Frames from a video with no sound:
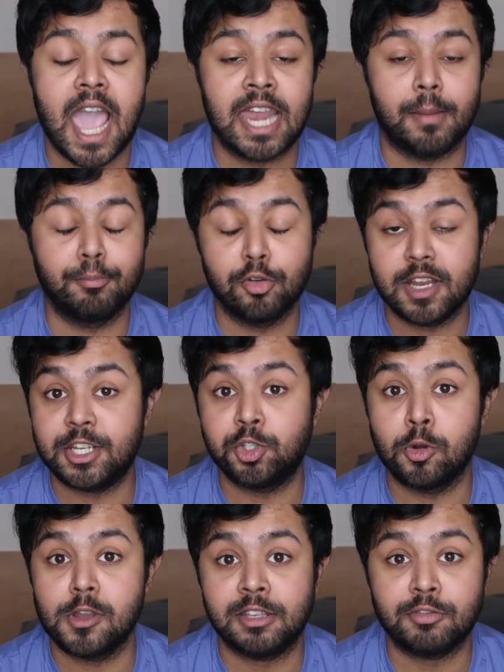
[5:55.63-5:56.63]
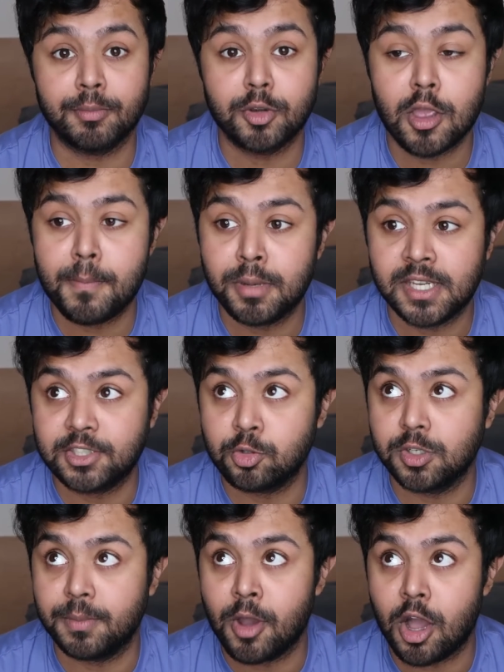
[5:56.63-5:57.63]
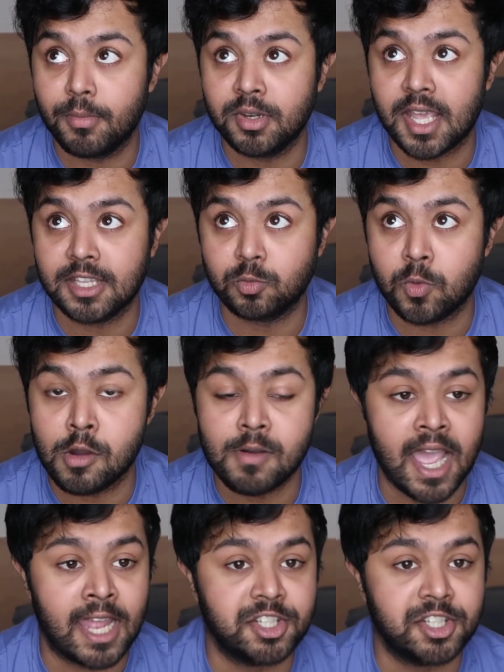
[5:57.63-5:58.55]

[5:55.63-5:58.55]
and I'm pretty sure it's from the political department as well